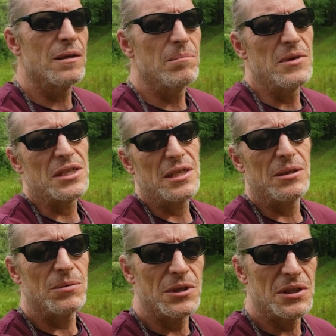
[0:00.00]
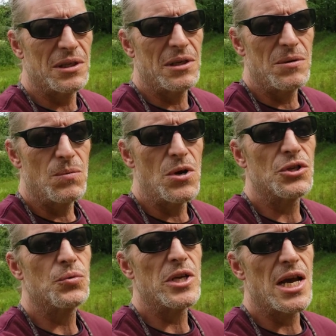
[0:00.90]
Missy was
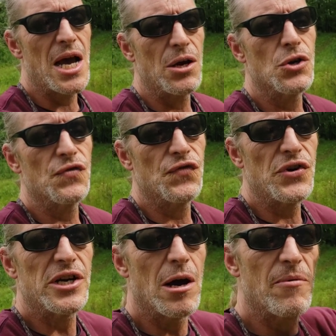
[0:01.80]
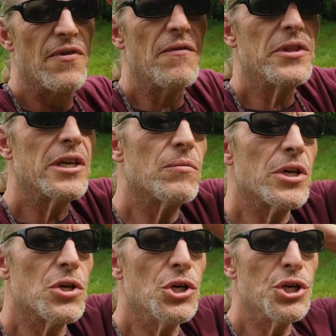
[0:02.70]
once we got her freed up of everything we
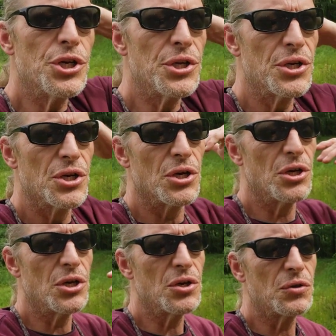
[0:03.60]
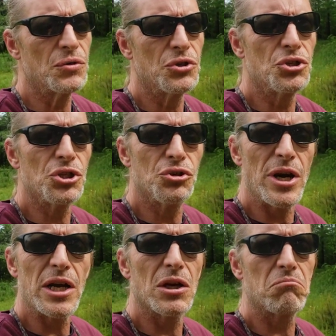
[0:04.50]
could. She
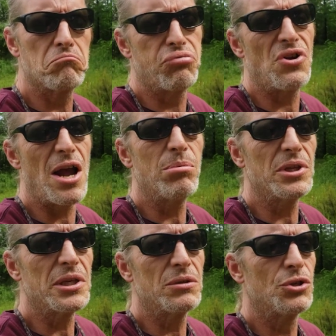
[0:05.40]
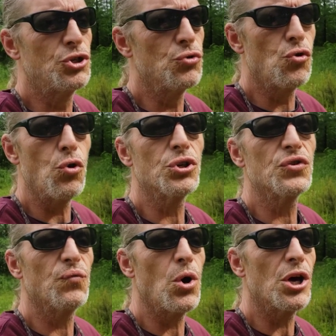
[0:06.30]
drank probably 2 quarts
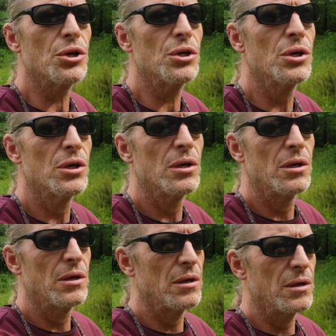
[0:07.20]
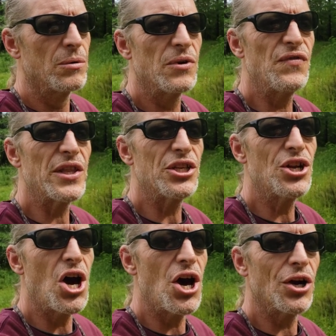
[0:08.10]
of water. We fed the
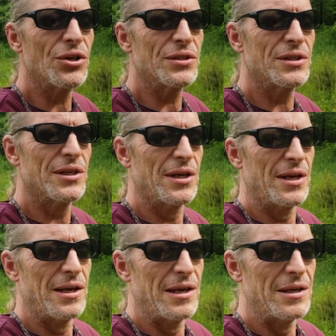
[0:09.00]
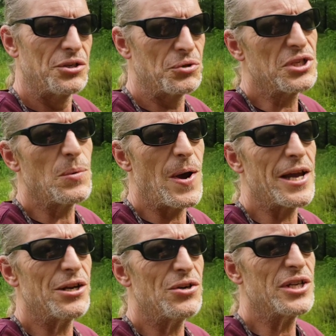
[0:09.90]
dogs. She was still
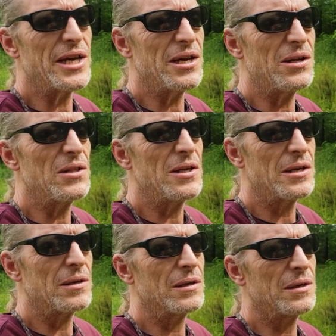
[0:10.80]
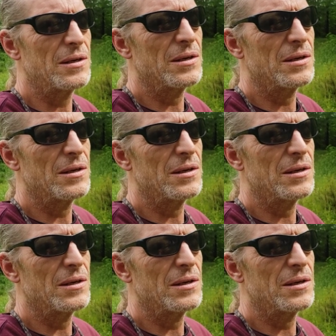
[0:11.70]
wagging her tail, and